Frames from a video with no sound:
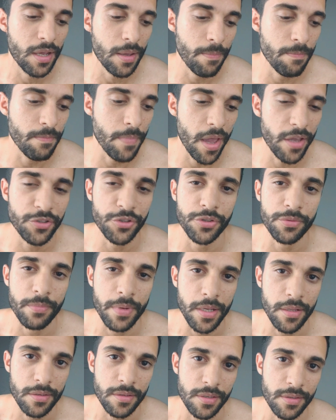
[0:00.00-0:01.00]

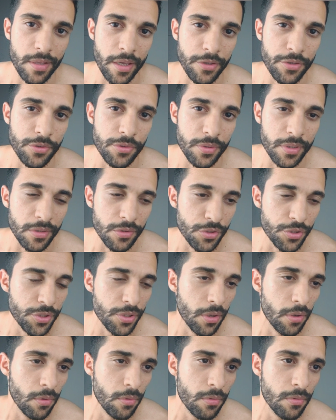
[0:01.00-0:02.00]
measurements that you can
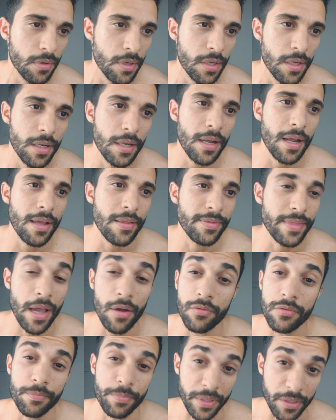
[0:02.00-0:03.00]
show,
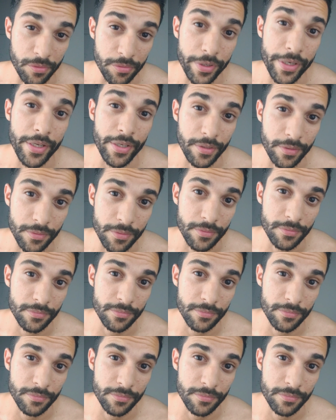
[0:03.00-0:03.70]
that would be great.